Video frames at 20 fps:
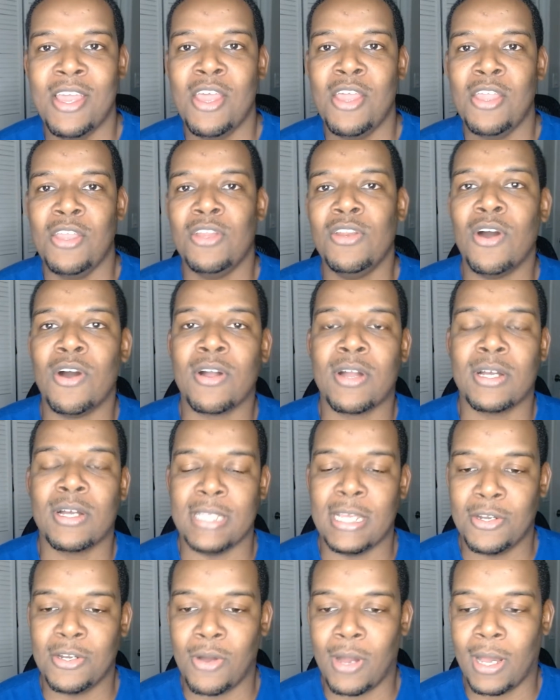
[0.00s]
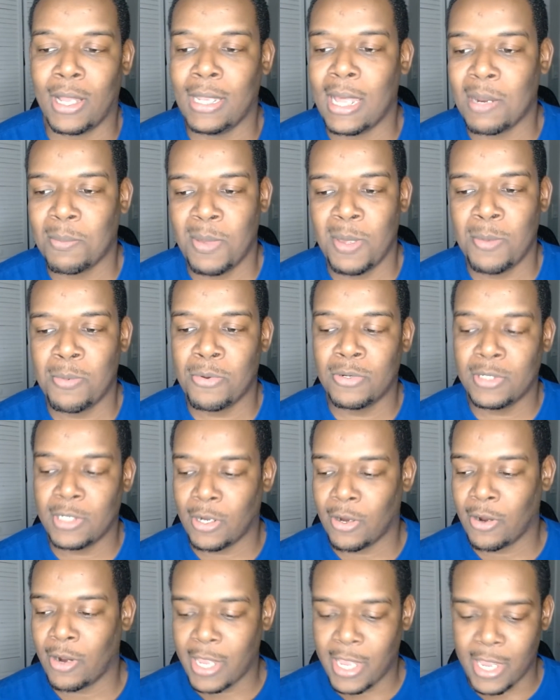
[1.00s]
you know, because I know a lot of people
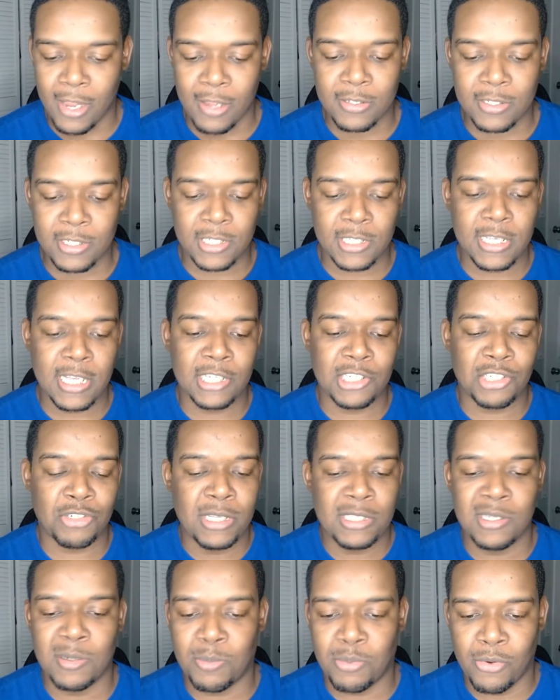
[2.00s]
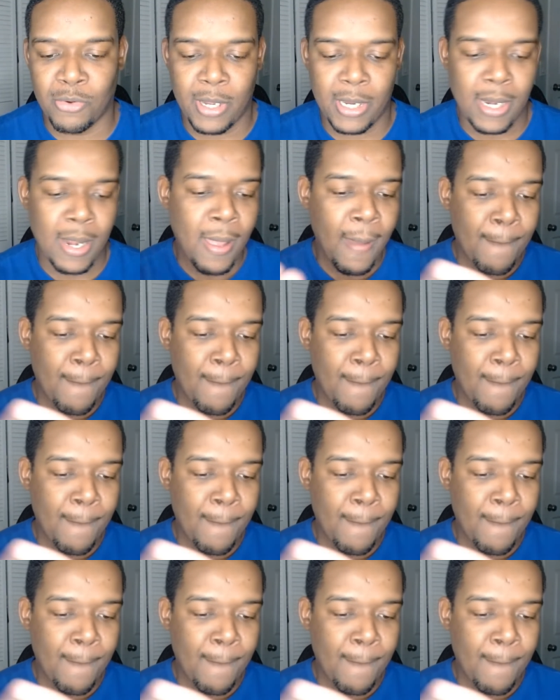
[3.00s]
are here to just get straight to the point.